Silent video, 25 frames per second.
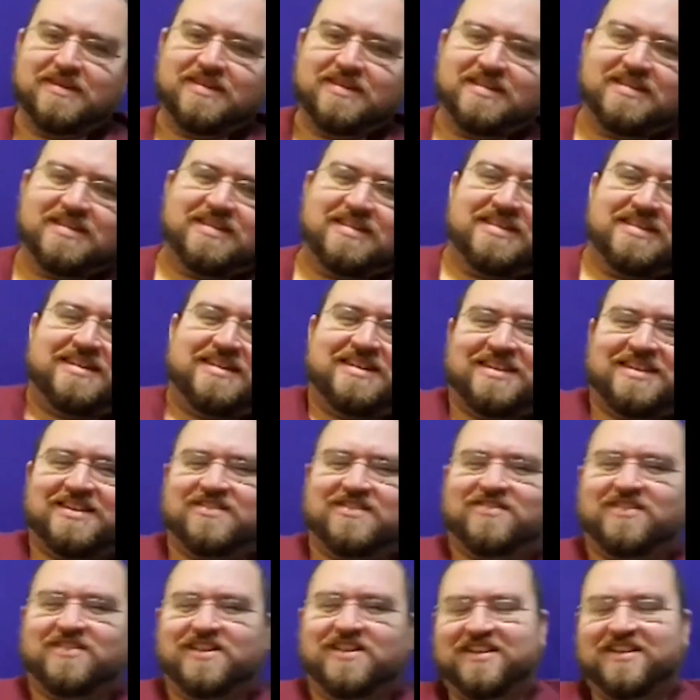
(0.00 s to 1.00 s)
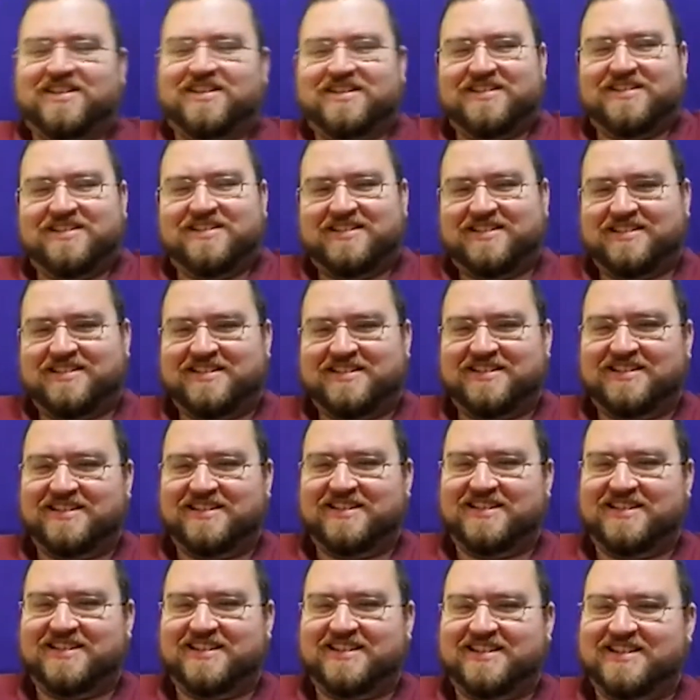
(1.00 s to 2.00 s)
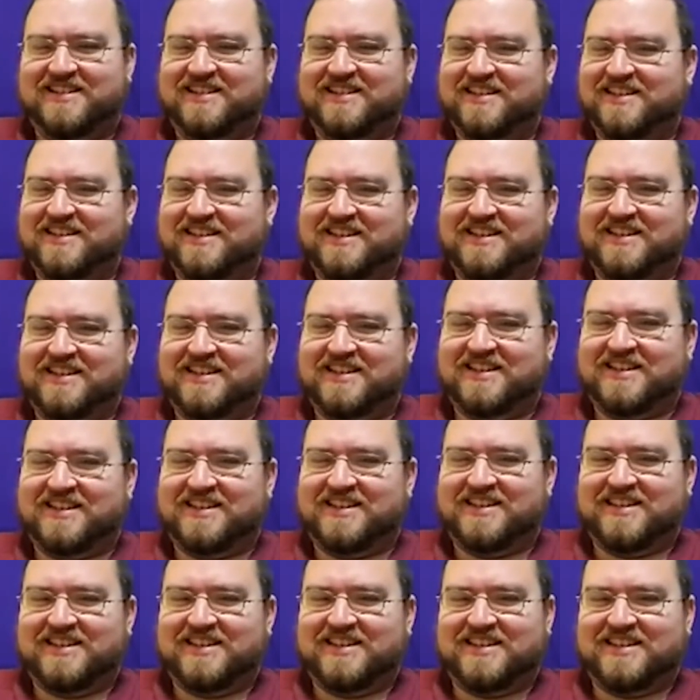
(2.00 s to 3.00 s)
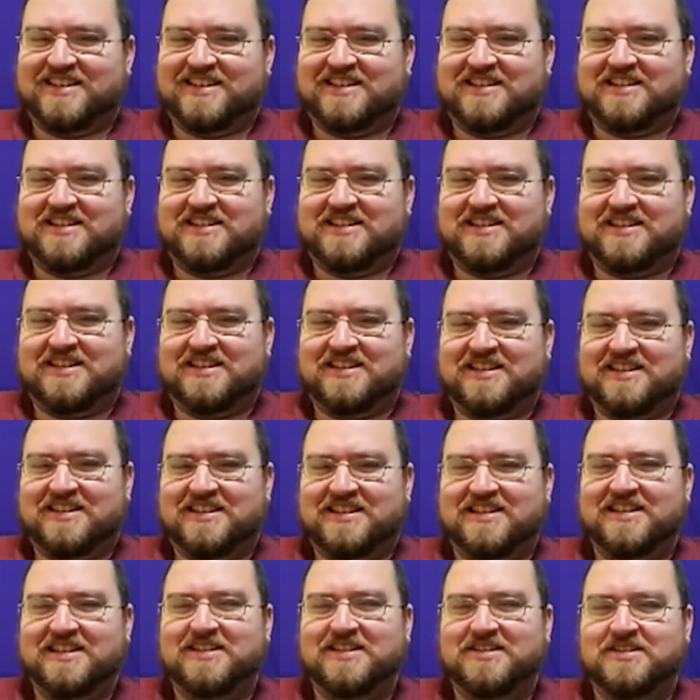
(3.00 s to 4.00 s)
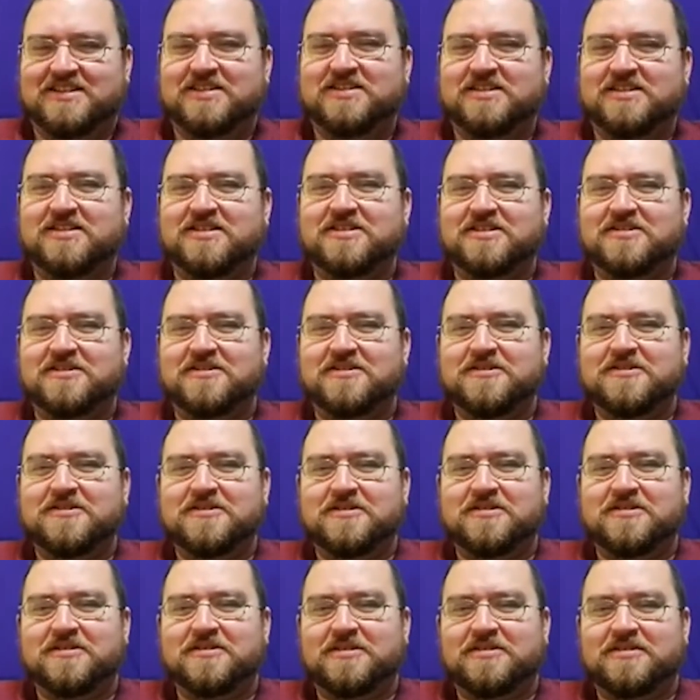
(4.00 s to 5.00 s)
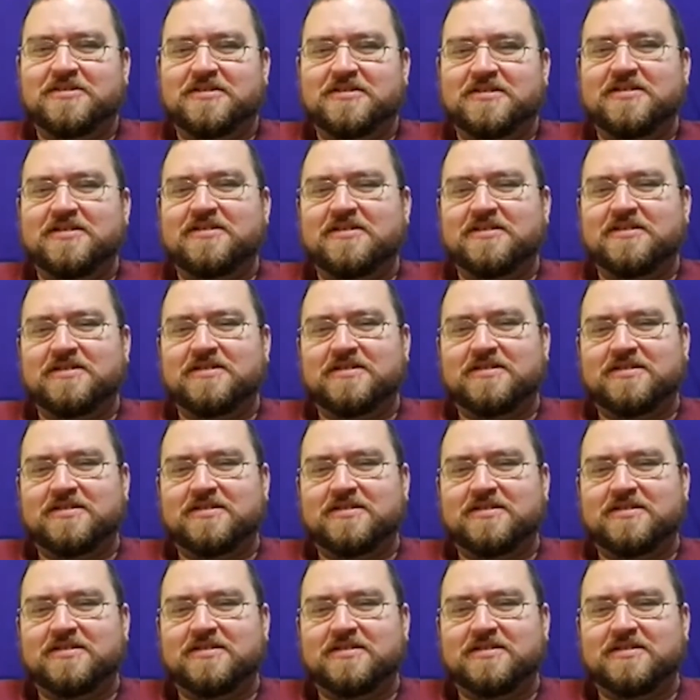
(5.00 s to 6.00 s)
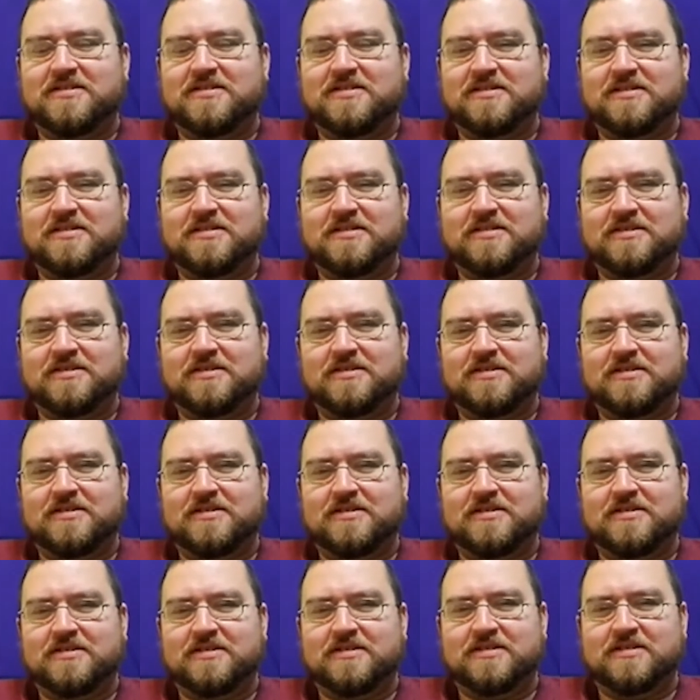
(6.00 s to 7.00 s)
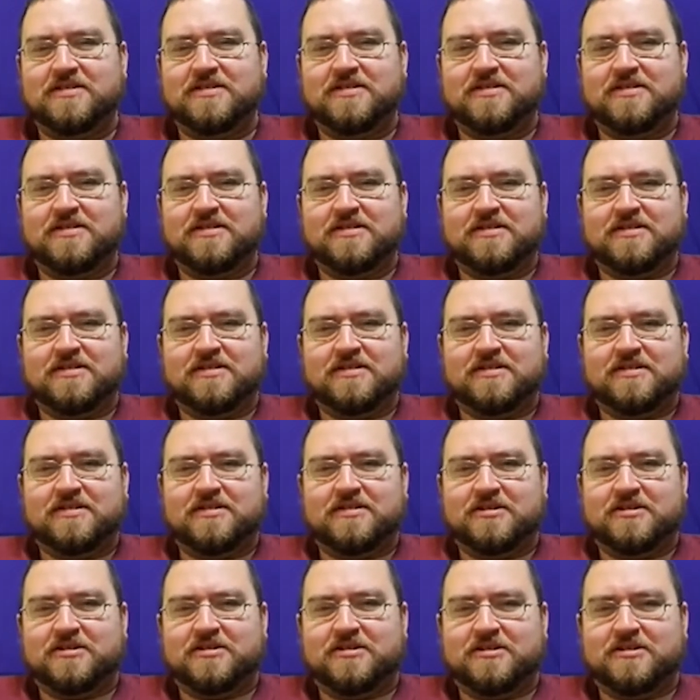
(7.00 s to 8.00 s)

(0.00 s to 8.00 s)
This person isn't speaking.